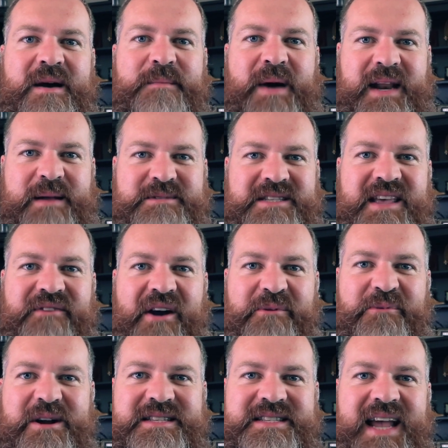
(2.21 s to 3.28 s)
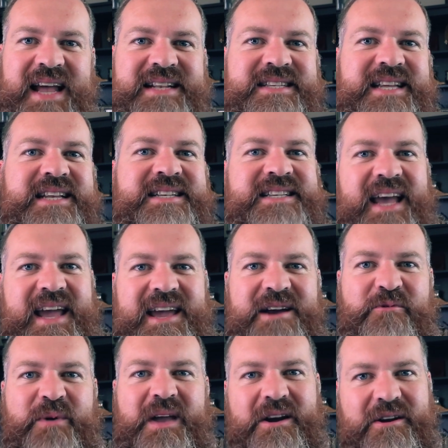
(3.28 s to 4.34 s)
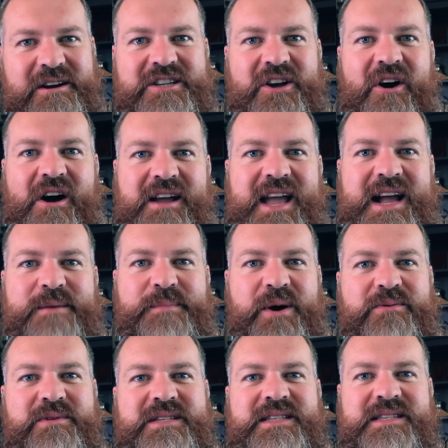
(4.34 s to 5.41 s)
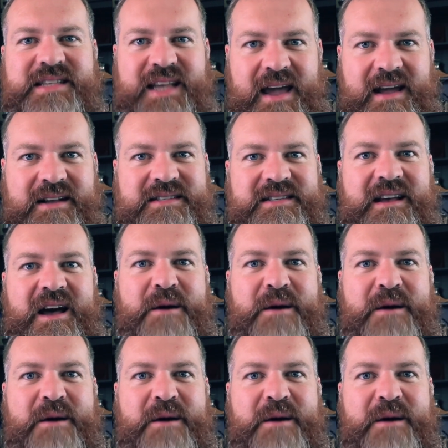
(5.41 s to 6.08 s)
My name is Levi Woods, and today we are talking about 6